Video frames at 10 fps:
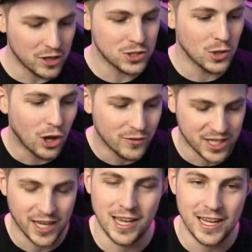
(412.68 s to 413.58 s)
do a lot of
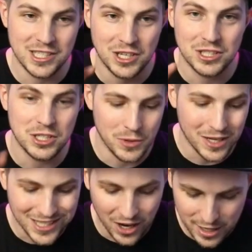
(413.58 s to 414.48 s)
teching, it's good to do a
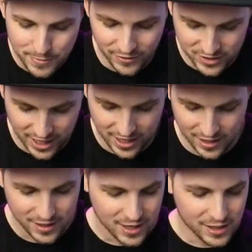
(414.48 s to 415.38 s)
tiny bit of
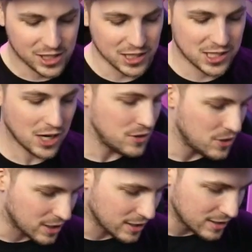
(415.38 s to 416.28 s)
teching, just so you
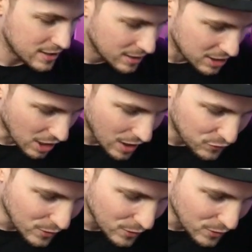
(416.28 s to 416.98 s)
can, you know, if you